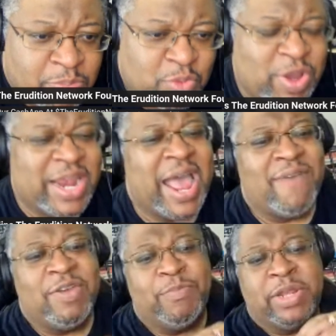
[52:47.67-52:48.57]
But we
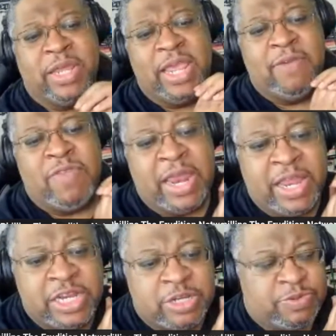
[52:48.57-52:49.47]
haven't believed that
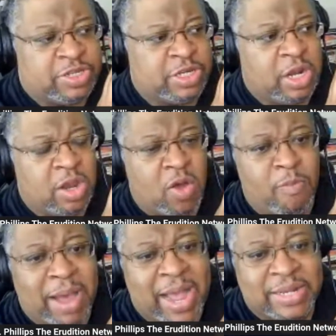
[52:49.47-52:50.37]
Egypt stood
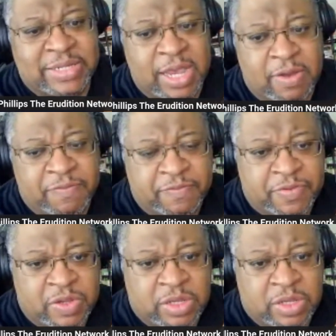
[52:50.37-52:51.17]
alone by itself.